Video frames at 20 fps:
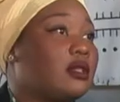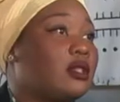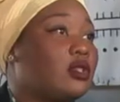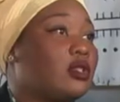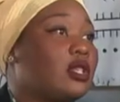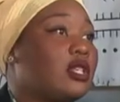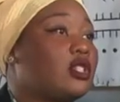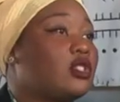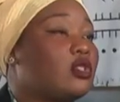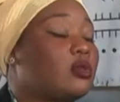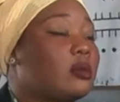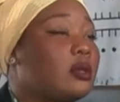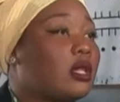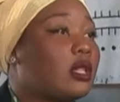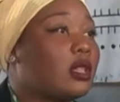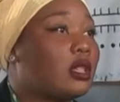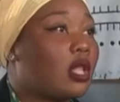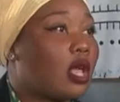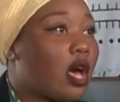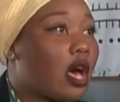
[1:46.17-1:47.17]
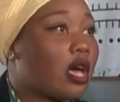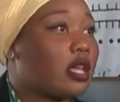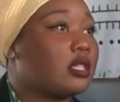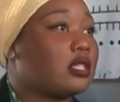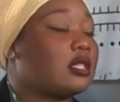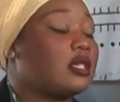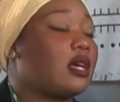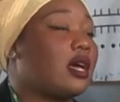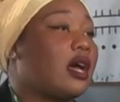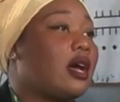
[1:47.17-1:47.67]
That's why Betchy wants a
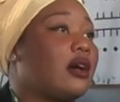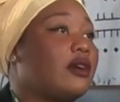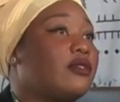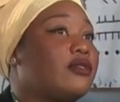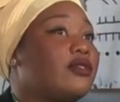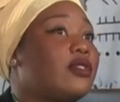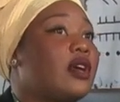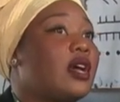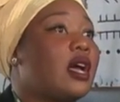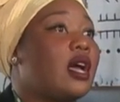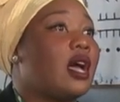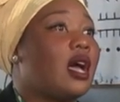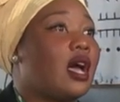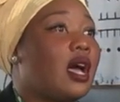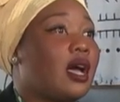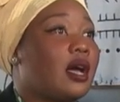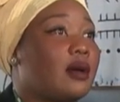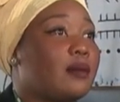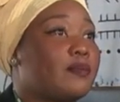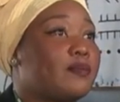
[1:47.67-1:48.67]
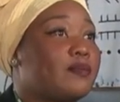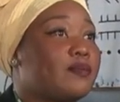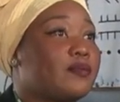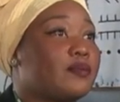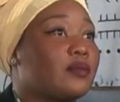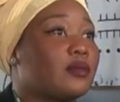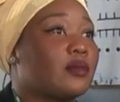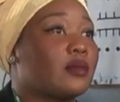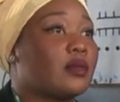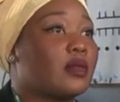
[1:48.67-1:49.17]
third-party investigation
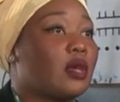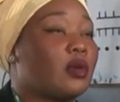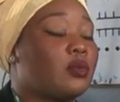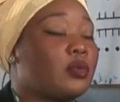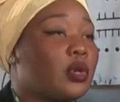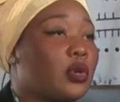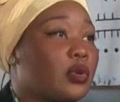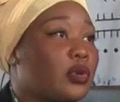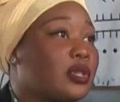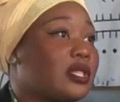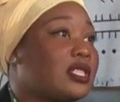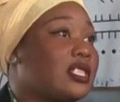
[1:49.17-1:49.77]
by someone